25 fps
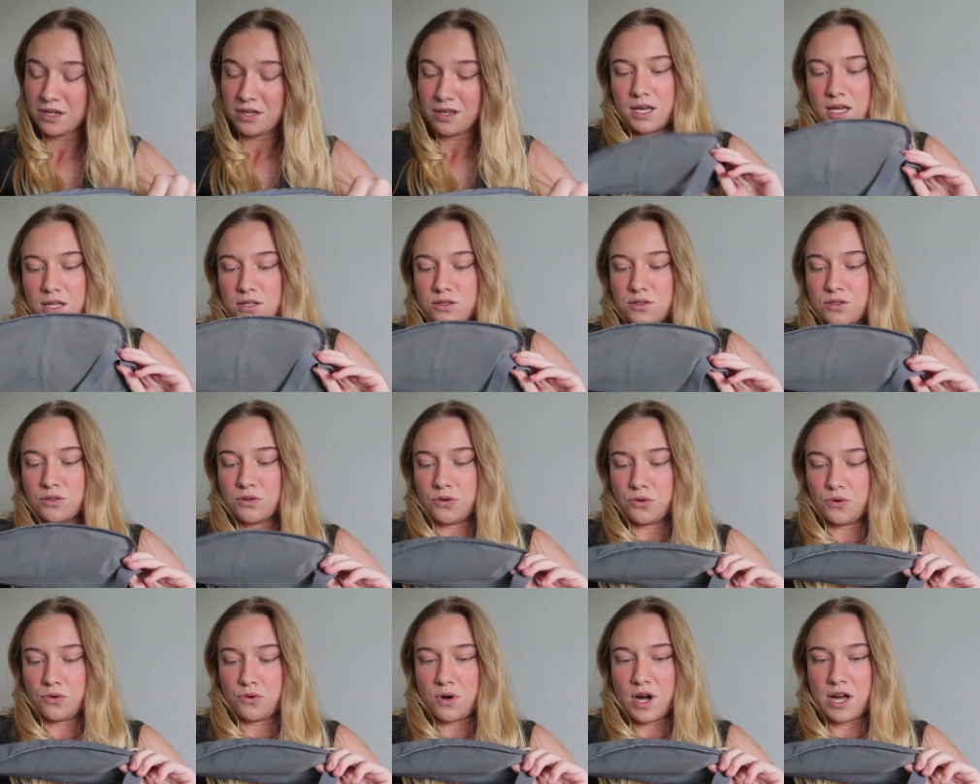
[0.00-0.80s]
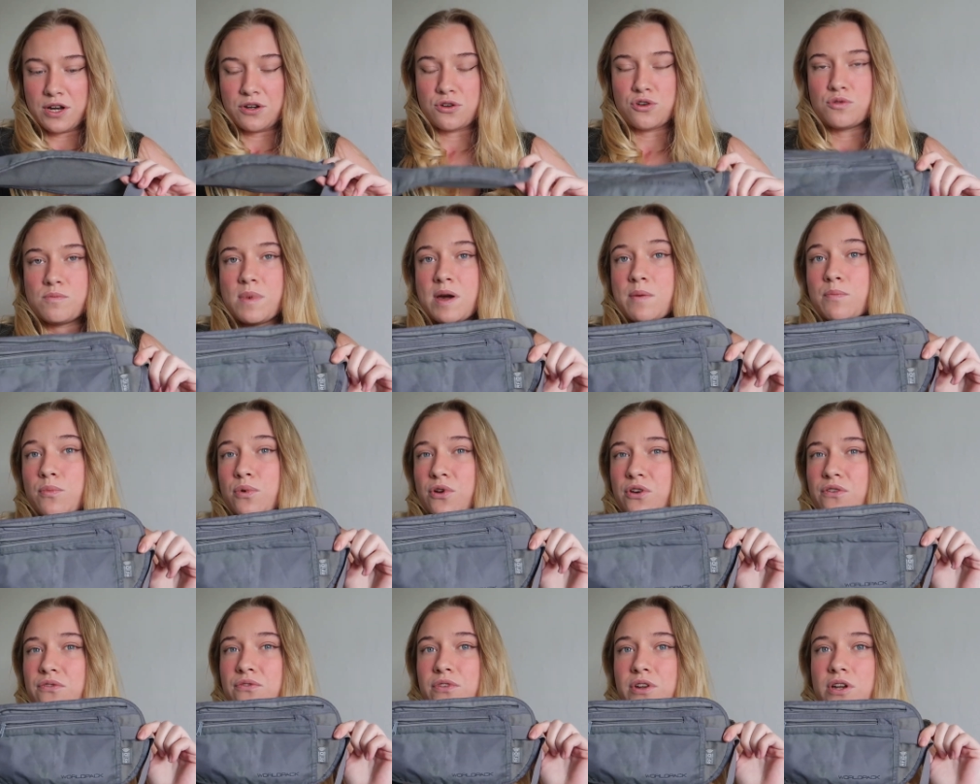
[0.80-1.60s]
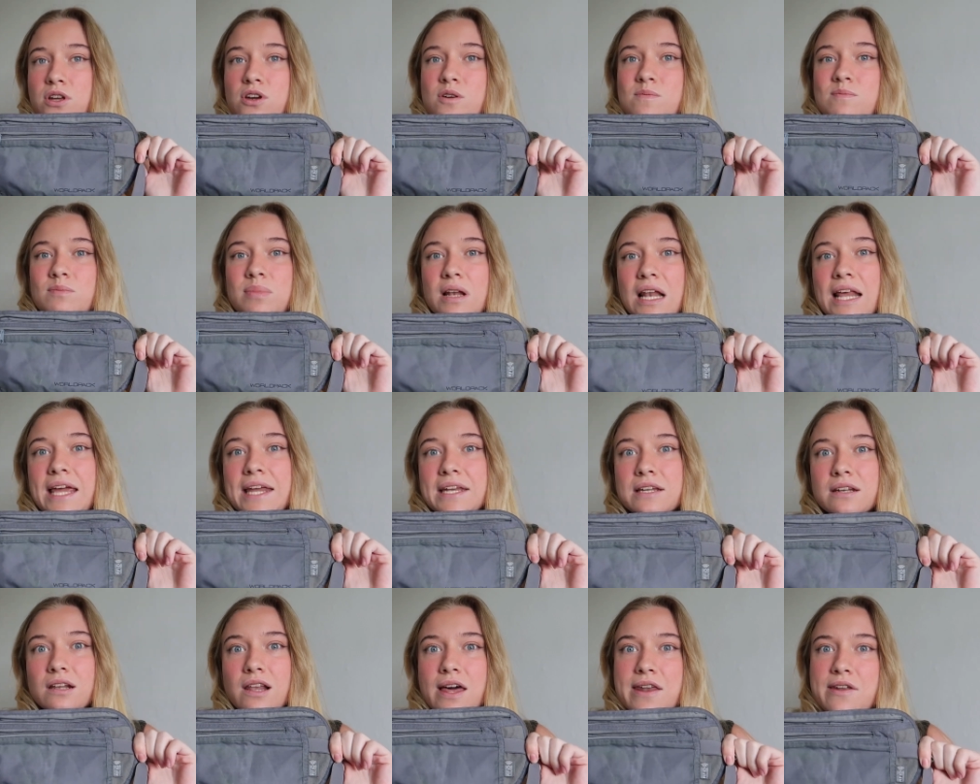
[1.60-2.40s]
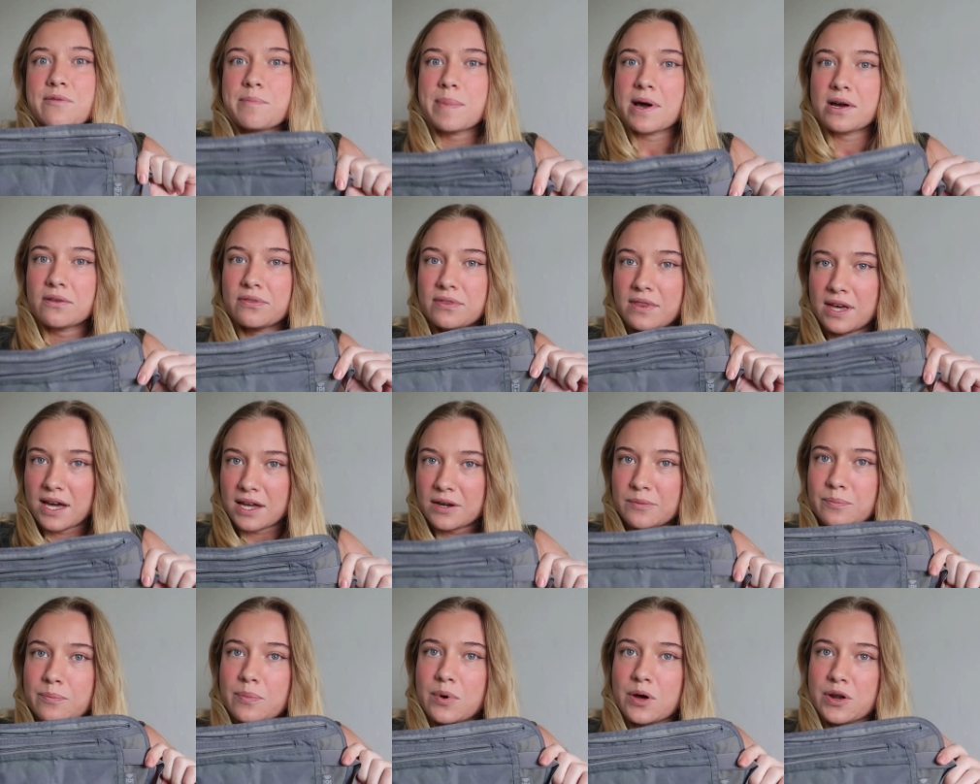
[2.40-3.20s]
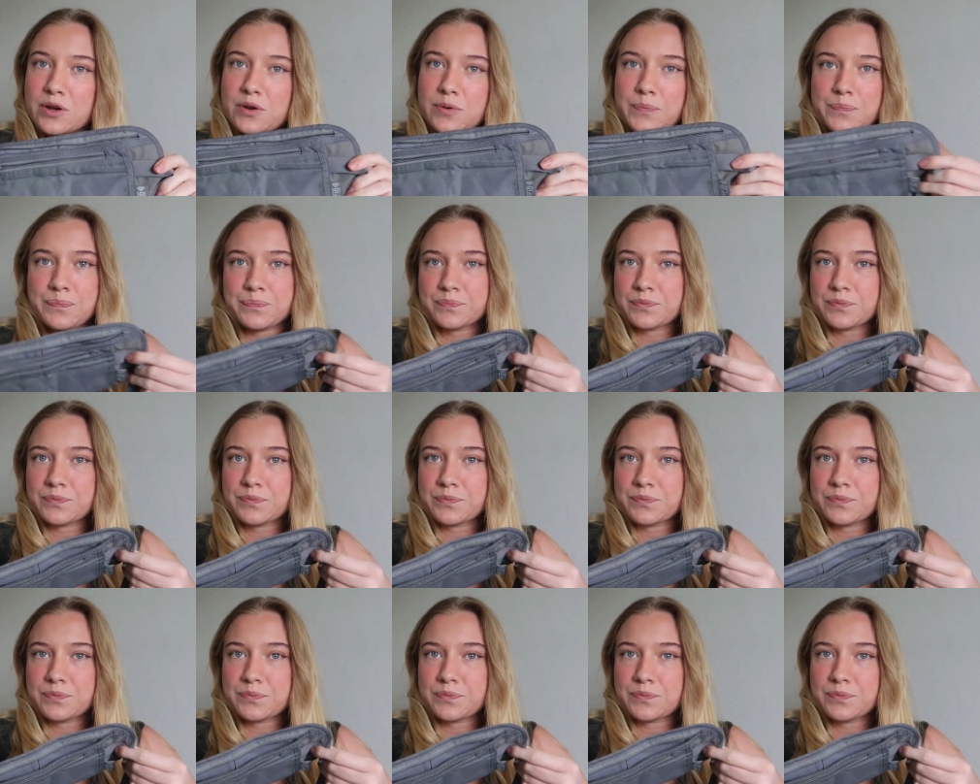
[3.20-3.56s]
And so I know my boyfriend complained a lot about that, but